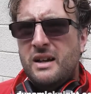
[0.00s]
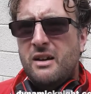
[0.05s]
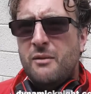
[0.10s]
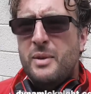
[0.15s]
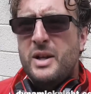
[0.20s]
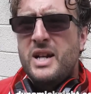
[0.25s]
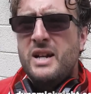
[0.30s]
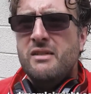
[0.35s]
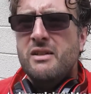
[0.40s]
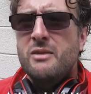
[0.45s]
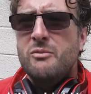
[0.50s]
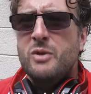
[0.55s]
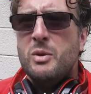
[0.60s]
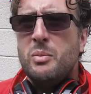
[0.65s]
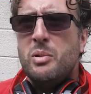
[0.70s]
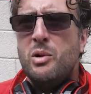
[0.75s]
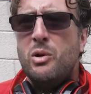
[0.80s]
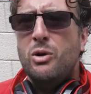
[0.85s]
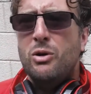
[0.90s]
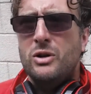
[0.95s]
I've been hearing
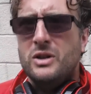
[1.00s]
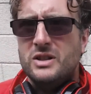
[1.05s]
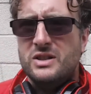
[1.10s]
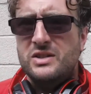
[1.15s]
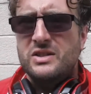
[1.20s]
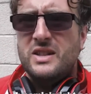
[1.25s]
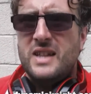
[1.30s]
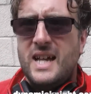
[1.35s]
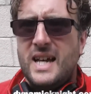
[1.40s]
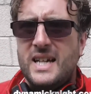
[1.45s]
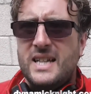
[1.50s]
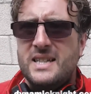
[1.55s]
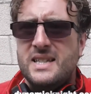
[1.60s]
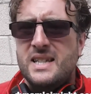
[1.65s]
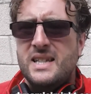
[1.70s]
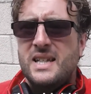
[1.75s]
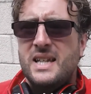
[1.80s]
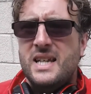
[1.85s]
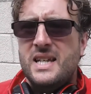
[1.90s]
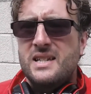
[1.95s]
reports
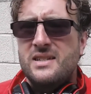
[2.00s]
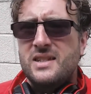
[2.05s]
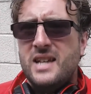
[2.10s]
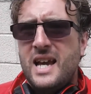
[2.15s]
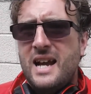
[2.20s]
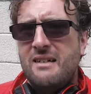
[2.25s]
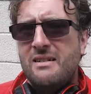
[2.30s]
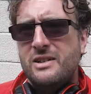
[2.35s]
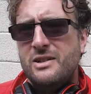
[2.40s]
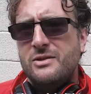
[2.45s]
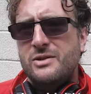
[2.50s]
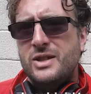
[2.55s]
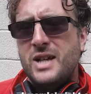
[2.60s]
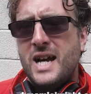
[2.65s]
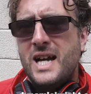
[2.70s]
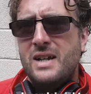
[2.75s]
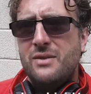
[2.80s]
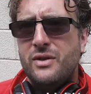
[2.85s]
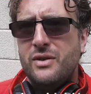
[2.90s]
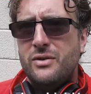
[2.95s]
that his character is
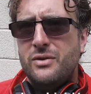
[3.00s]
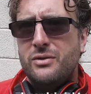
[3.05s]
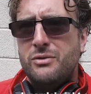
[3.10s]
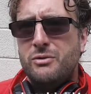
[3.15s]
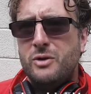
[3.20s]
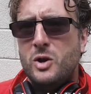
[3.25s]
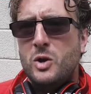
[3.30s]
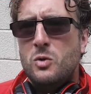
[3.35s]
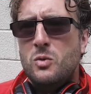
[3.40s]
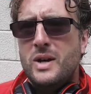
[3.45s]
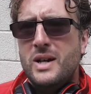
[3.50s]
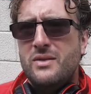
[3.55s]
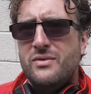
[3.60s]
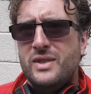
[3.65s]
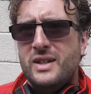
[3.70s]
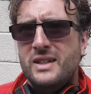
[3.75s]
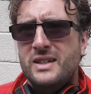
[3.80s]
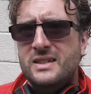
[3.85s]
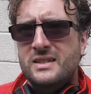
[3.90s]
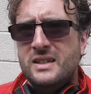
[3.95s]
kind of a throwaway
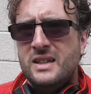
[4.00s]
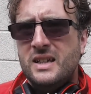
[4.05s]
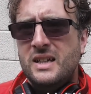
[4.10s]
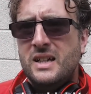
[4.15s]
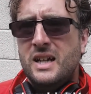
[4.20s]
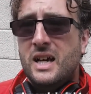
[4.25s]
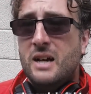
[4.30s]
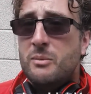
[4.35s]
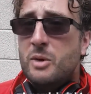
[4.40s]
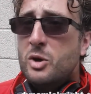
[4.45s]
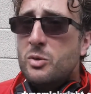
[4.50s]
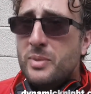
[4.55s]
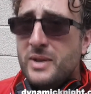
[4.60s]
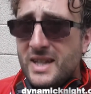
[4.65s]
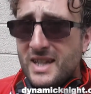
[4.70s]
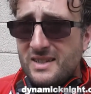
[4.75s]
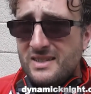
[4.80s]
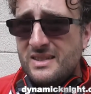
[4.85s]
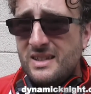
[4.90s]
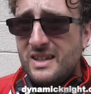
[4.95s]
villain. I'm
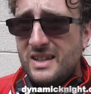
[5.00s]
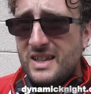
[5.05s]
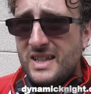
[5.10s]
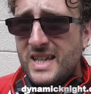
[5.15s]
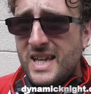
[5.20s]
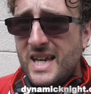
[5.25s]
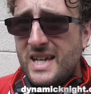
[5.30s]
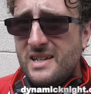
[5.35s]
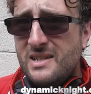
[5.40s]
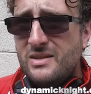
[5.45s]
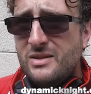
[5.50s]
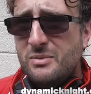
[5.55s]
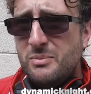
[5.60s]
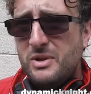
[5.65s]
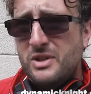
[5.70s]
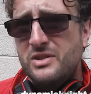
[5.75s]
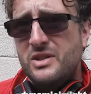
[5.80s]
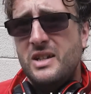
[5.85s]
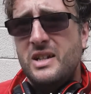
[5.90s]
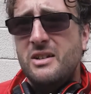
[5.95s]
hoping that's not the case
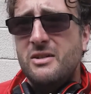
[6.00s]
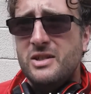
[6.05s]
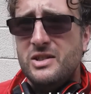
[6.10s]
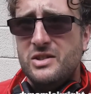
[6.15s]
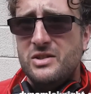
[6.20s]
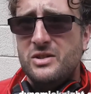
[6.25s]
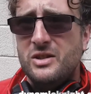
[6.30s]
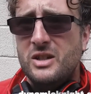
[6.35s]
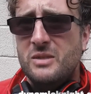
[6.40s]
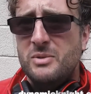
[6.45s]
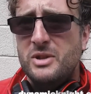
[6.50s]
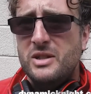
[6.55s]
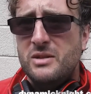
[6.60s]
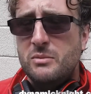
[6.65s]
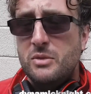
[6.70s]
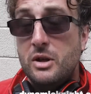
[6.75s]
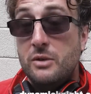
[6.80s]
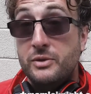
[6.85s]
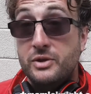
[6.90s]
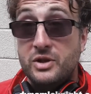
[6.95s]
because I know this is going to
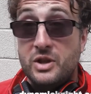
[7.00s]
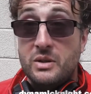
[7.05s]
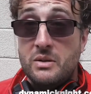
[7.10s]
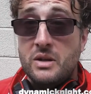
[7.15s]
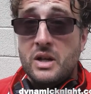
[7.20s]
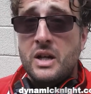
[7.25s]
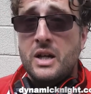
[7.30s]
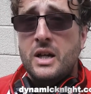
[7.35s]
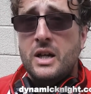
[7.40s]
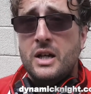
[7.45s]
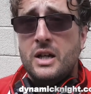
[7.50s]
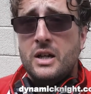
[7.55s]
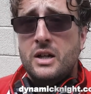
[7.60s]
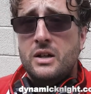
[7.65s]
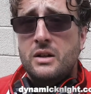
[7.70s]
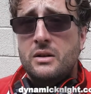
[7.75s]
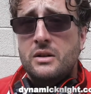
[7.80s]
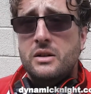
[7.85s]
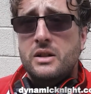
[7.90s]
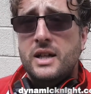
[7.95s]
be obviously
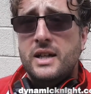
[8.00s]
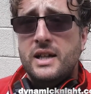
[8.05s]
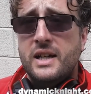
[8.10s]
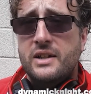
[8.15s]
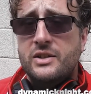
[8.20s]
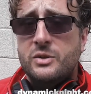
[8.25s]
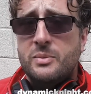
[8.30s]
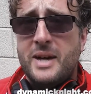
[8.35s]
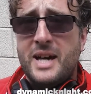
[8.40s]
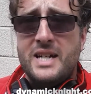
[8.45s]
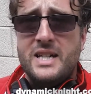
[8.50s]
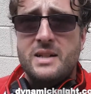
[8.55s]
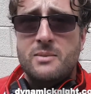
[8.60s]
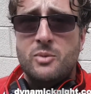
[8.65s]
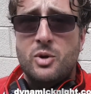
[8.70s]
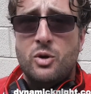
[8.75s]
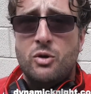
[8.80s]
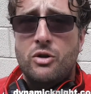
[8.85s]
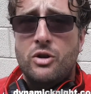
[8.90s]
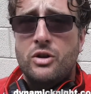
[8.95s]

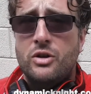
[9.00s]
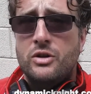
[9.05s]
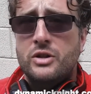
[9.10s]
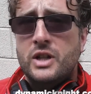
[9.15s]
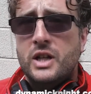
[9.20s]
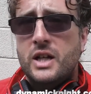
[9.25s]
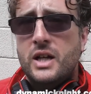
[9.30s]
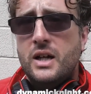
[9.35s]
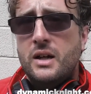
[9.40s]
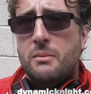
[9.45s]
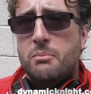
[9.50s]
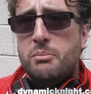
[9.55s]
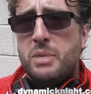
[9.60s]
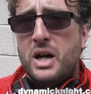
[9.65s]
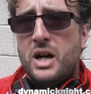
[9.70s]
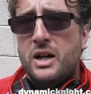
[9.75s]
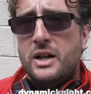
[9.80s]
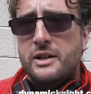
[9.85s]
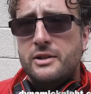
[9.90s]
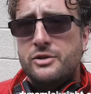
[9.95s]
expanding more on
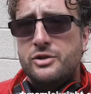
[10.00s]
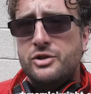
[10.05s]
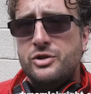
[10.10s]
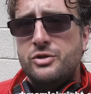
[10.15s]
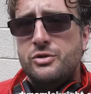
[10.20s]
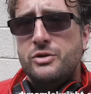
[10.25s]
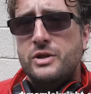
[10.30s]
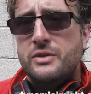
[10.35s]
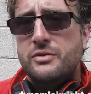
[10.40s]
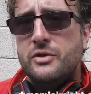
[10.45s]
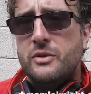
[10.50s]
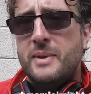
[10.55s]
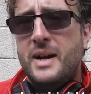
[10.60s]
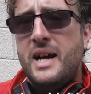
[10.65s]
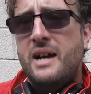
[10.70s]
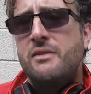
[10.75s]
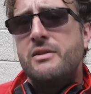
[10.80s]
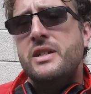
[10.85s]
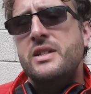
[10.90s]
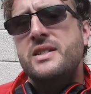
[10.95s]
Parker's story from
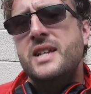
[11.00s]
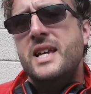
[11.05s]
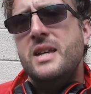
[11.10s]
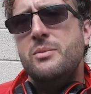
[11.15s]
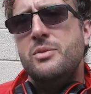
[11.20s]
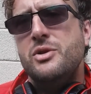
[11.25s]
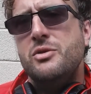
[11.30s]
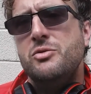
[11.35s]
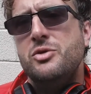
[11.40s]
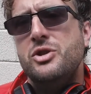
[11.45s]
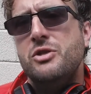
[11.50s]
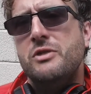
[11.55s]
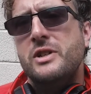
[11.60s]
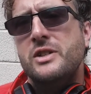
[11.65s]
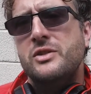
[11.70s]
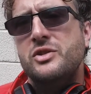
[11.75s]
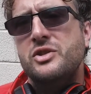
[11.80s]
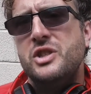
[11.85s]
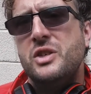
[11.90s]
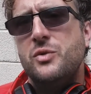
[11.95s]
how he debuted
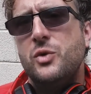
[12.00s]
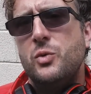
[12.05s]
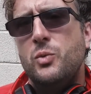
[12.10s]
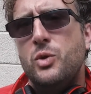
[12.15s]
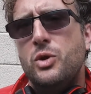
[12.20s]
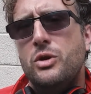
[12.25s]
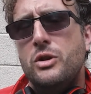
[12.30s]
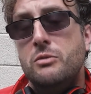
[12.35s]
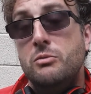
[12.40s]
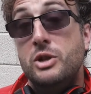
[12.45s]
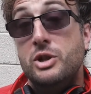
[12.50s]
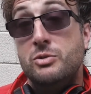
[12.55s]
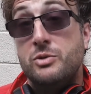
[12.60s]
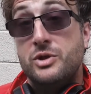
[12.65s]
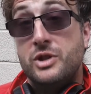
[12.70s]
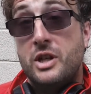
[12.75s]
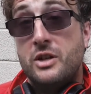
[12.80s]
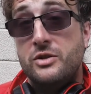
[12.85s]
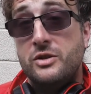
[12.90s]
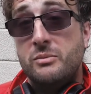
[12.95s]
during Civil War, which
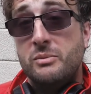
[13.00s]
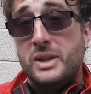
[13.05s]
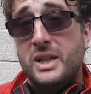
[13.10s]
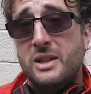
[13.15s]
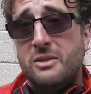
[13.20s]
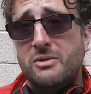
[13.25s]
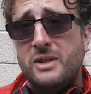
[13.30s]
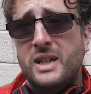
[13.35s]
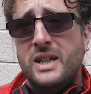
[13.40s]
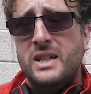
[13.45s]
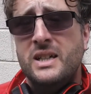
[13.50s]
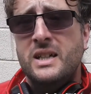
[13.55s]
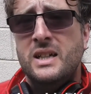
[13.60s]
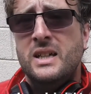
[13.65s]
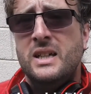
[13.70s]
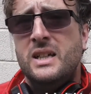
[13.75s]
was awesome by the way.